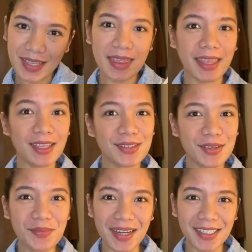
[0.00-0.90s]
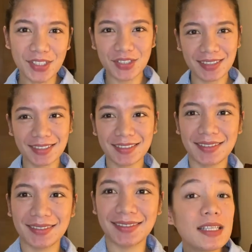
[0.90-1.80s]
Thank you so much.
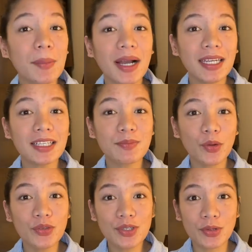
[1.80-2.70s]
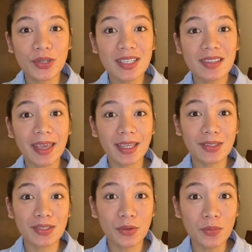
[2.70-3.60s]
Sa mga nag-sponsors, thank you
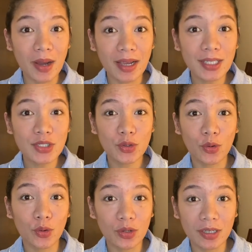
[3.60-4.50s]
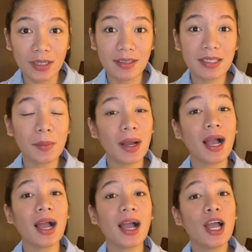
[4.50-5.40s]
so much. O sa
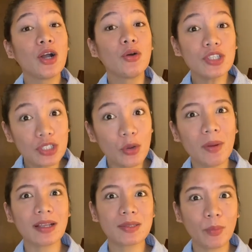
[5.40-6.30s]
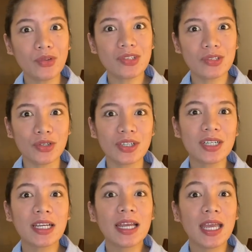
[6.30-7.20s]
mga gusto mag-sponsor,
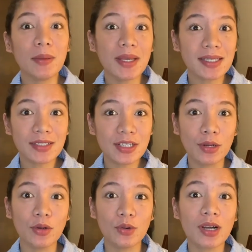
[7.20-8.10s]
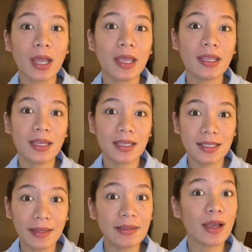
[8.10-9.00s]
i-message lang ko kay
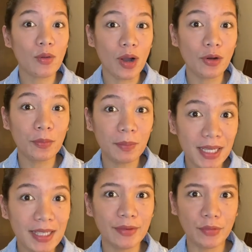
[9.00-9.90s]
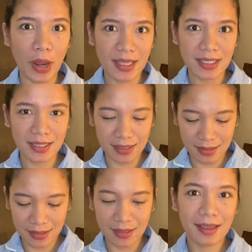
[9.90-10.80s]
isend na ko ang complete address.
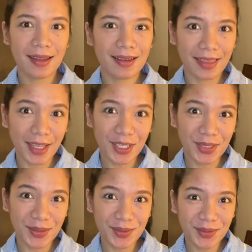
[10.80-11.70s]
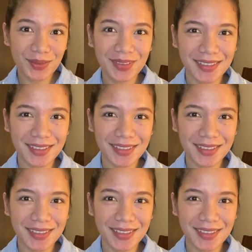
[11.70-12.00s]
Thank you.